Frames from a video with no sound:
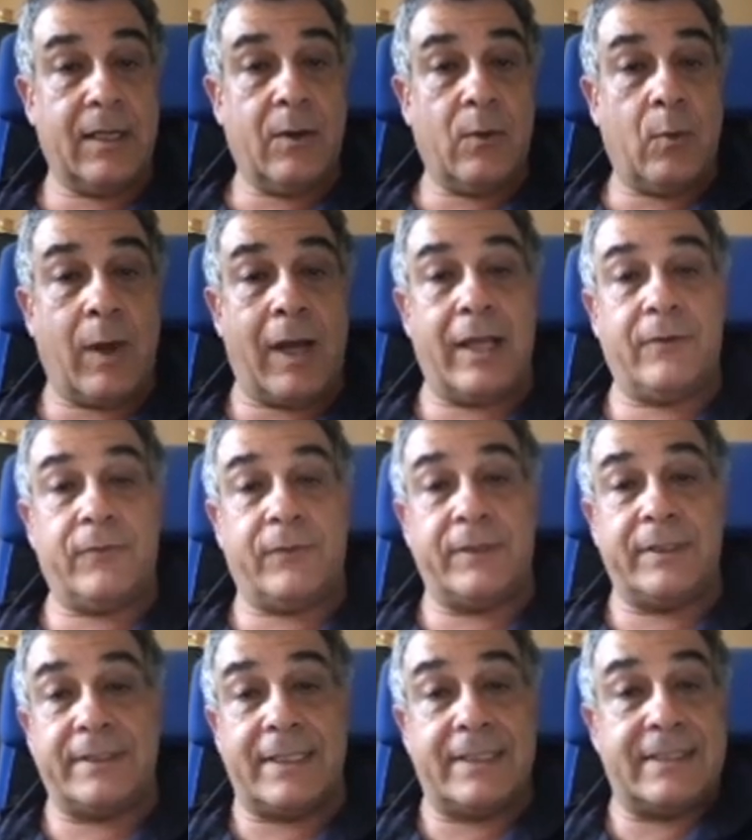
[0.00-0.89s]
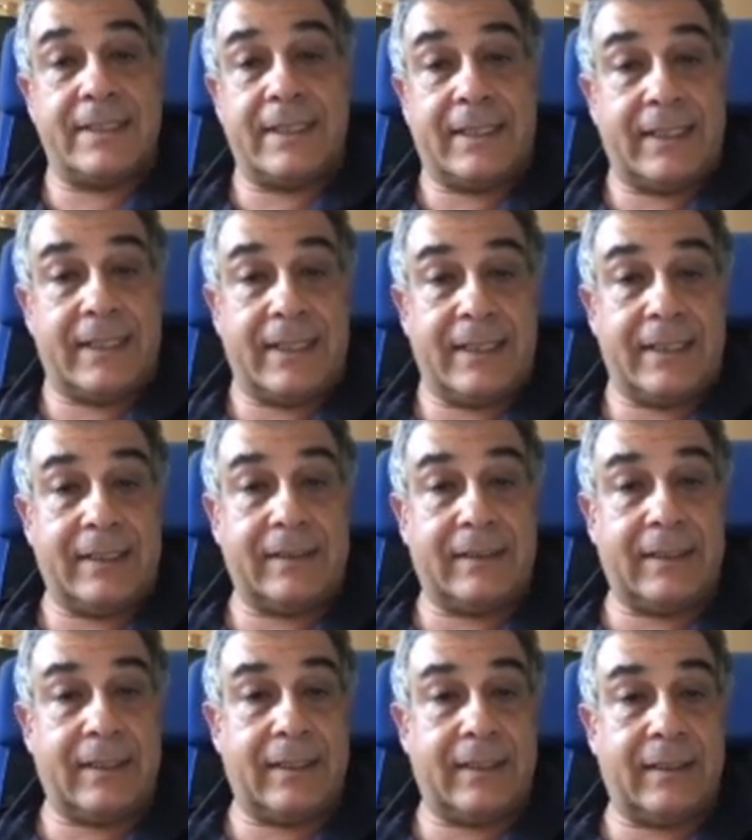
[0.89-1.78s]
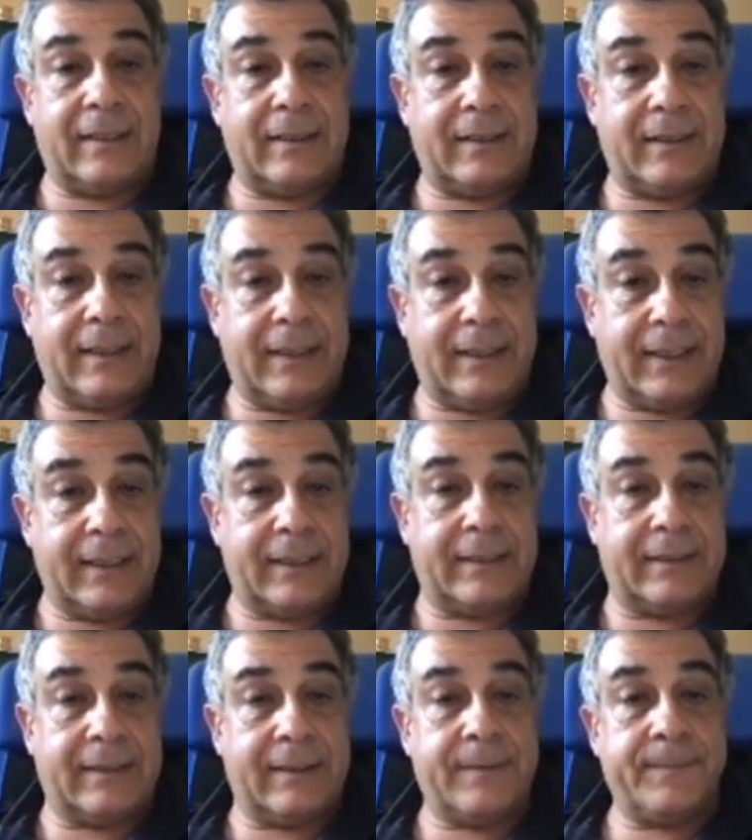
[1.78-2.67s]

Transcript: While, for instance, clearly the heat